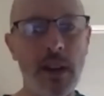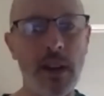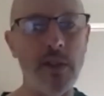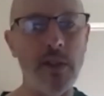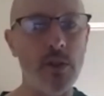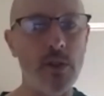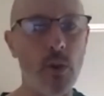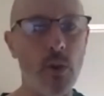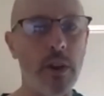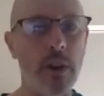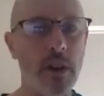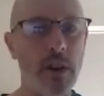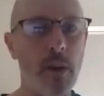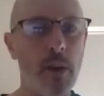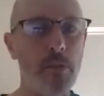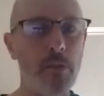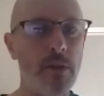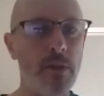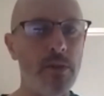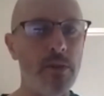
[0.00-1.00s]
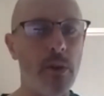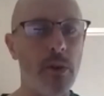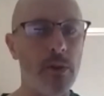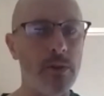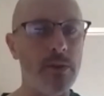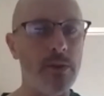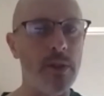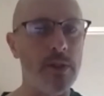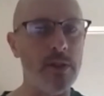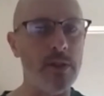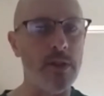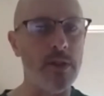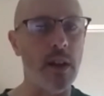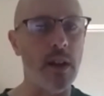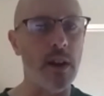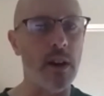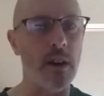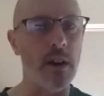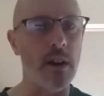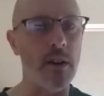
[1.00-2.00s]
scored a couple of those this
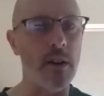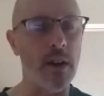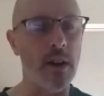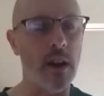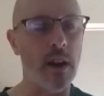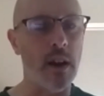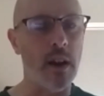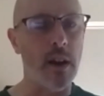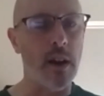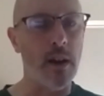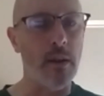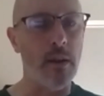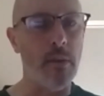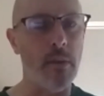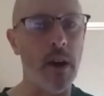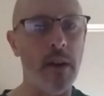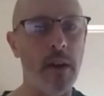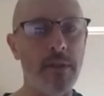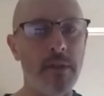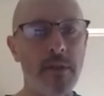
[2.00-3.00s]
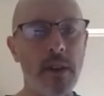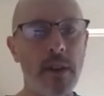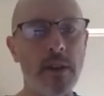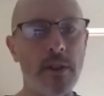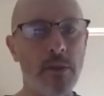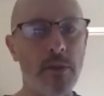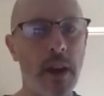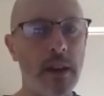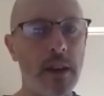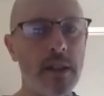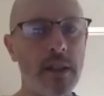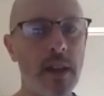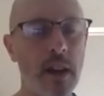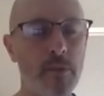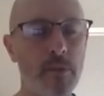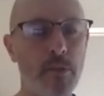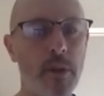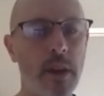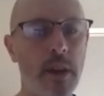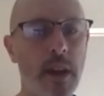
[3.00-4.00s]
year uh, off of indirect
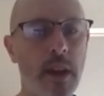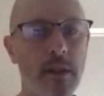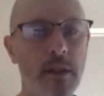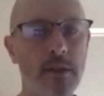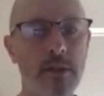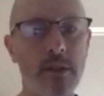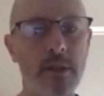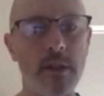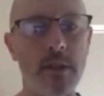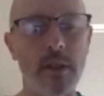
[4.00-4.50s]
kick plays.